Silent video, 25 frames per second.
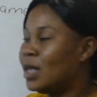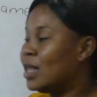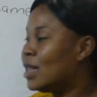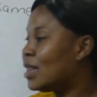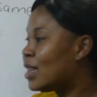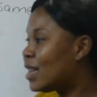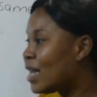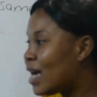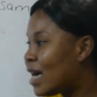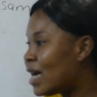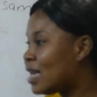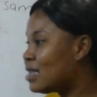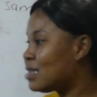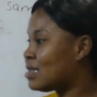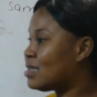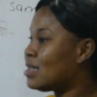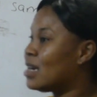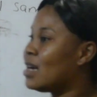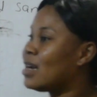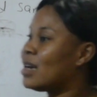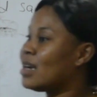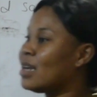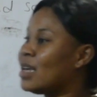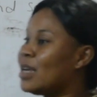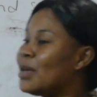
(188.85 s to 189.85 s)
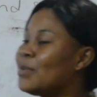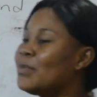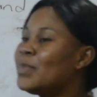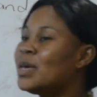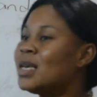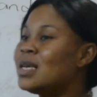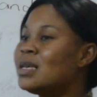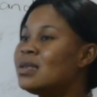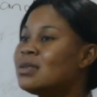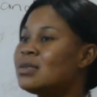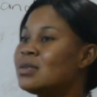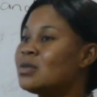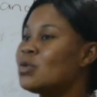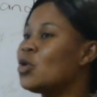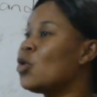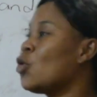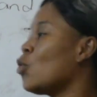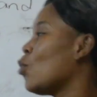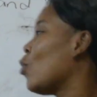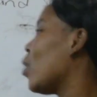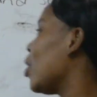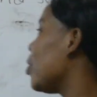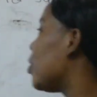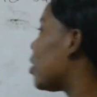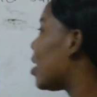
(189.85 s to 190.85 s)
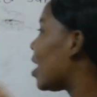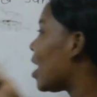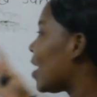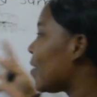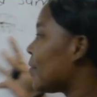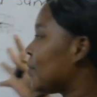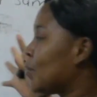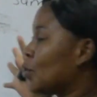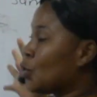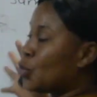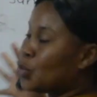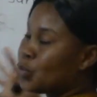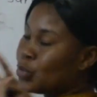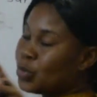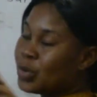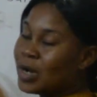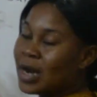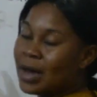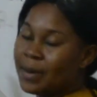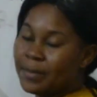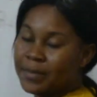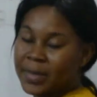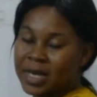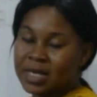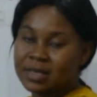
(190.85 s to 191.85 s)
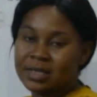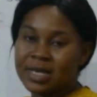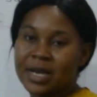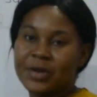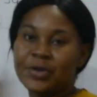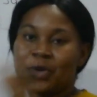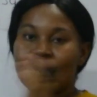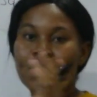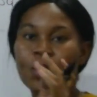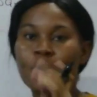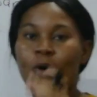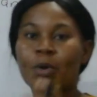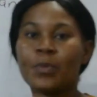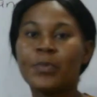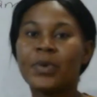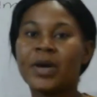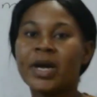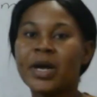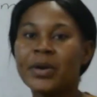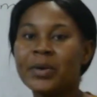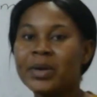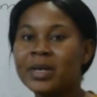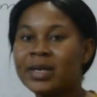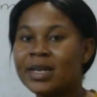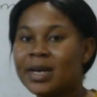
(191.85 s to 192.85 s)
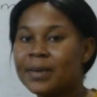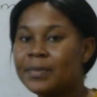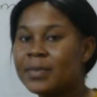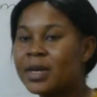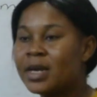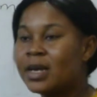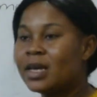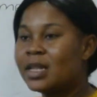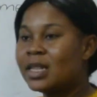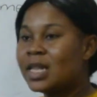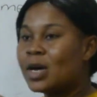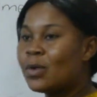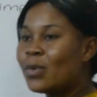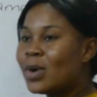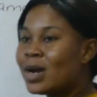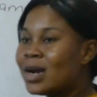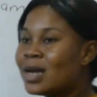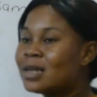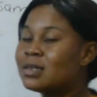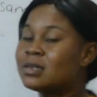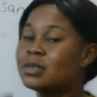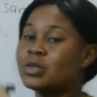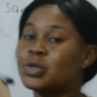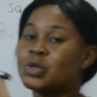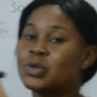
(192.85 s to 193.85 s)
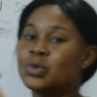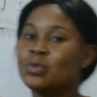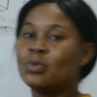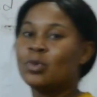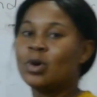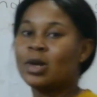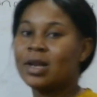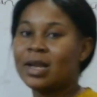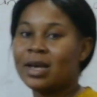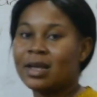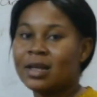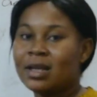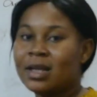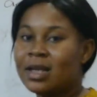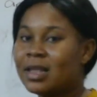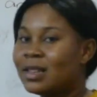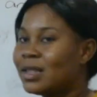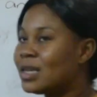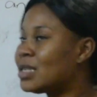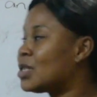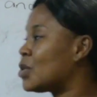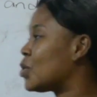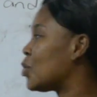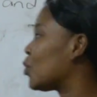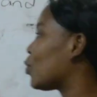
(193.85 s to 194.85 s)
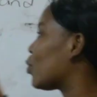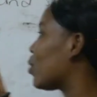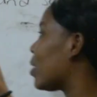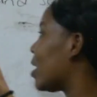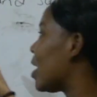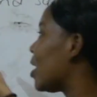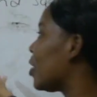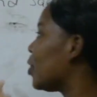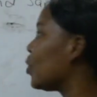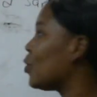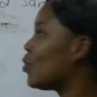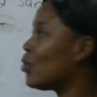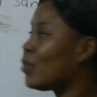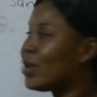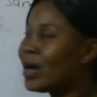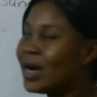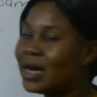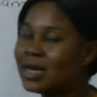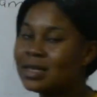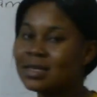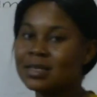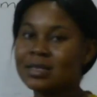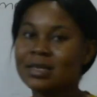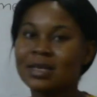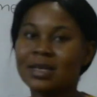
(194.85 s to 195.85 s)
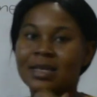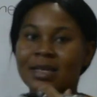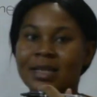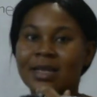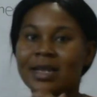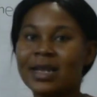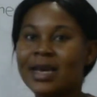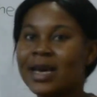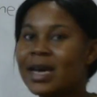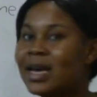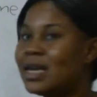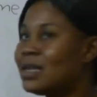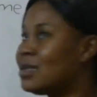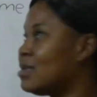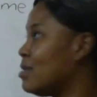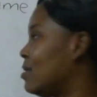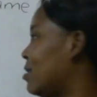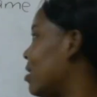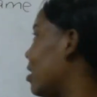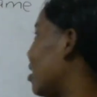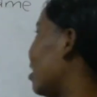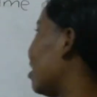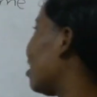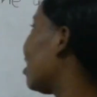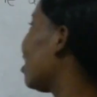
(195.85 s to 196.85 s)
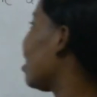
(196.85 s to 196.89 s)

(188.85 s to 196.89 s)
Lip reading: Less than, it means when you have two numbers and you are comparing them, the one that is smaller, that is where you write less than.